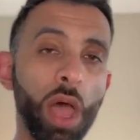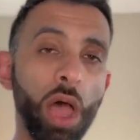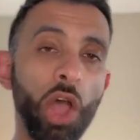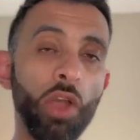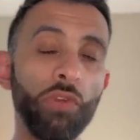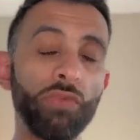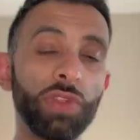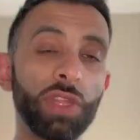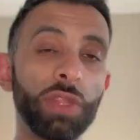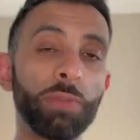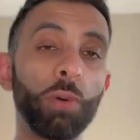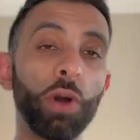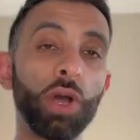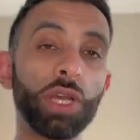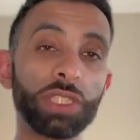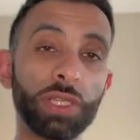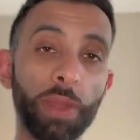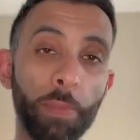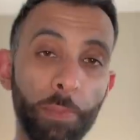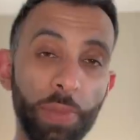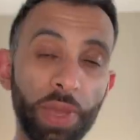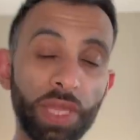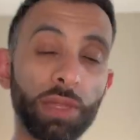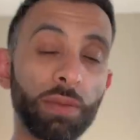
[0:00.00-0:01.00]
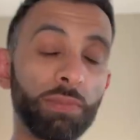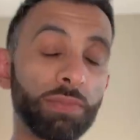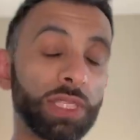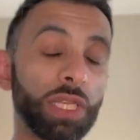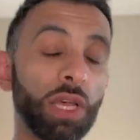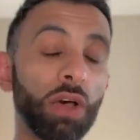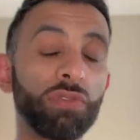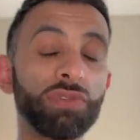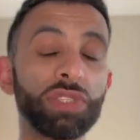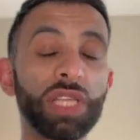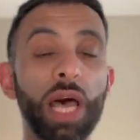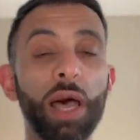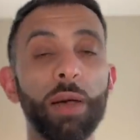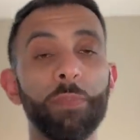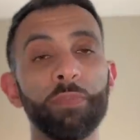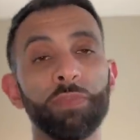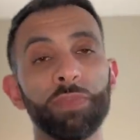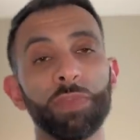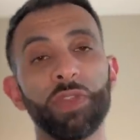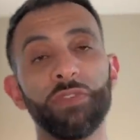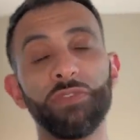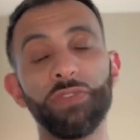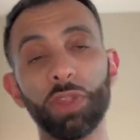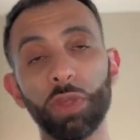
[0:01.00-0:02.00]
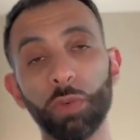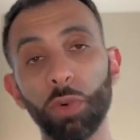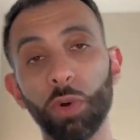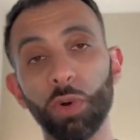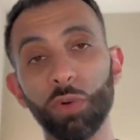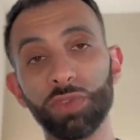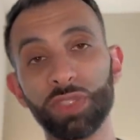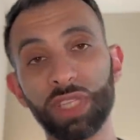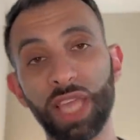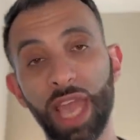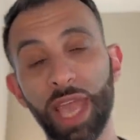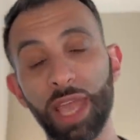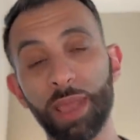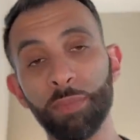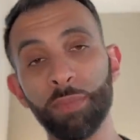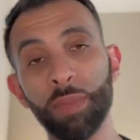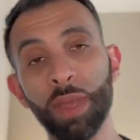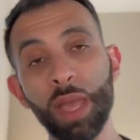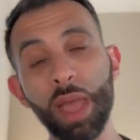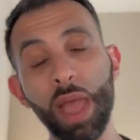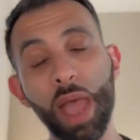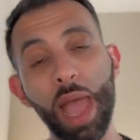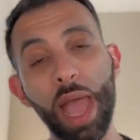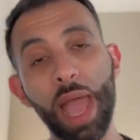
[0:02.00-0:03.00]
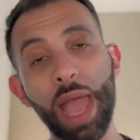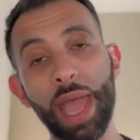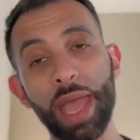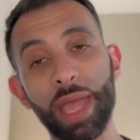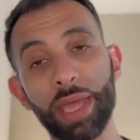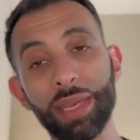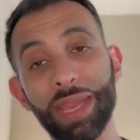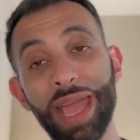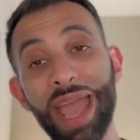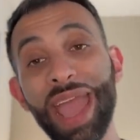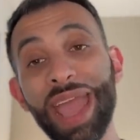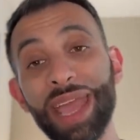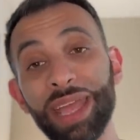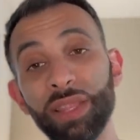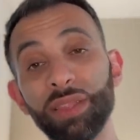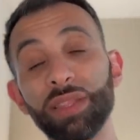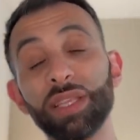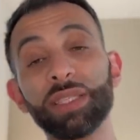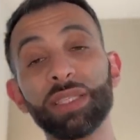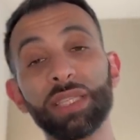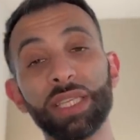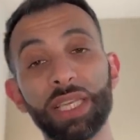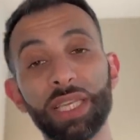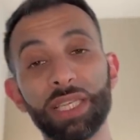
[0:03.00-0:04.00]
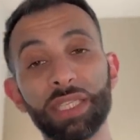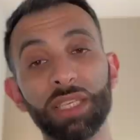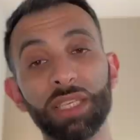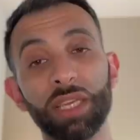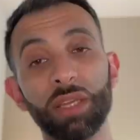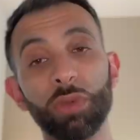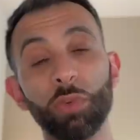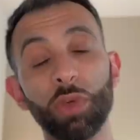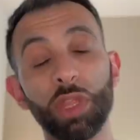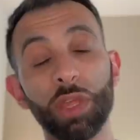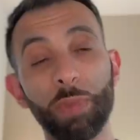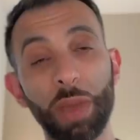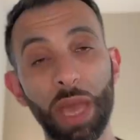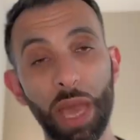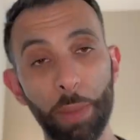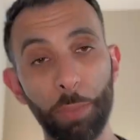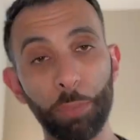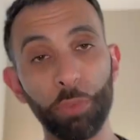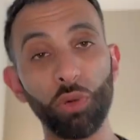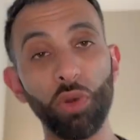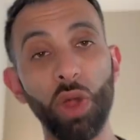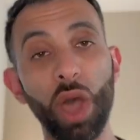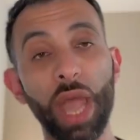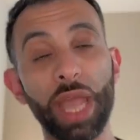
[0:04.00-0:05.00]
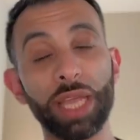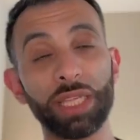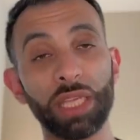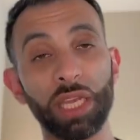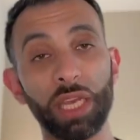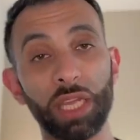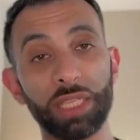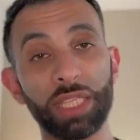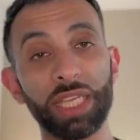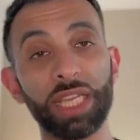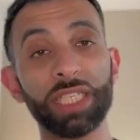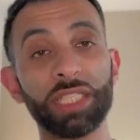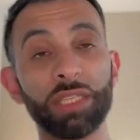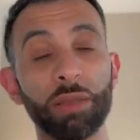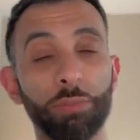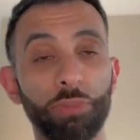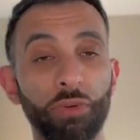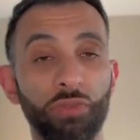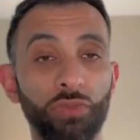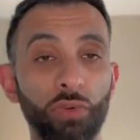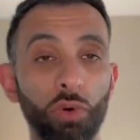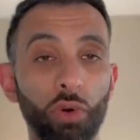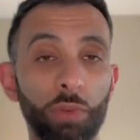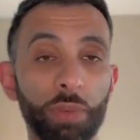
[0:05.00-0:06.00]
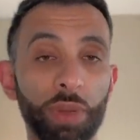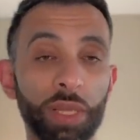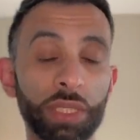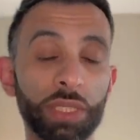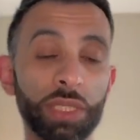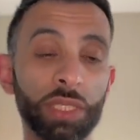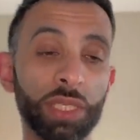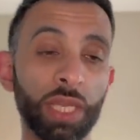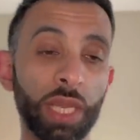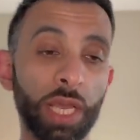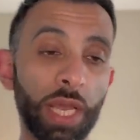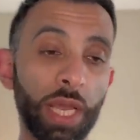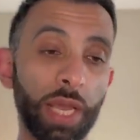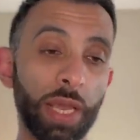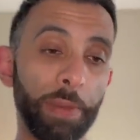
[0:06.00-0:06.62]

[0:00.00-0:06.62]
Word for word: Hopefully, the boys can pick themselves up for the Wolves game and end the season with a bit of pride and a decent performance.